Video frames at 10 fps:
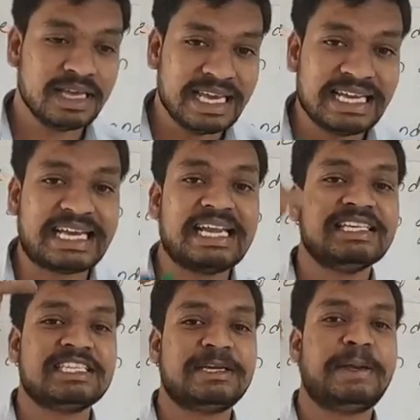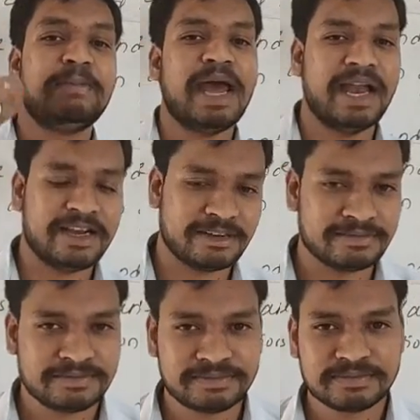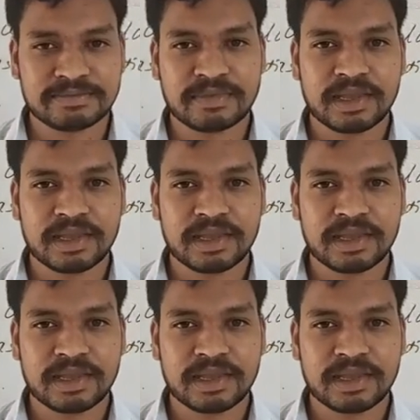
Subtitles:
increased demand,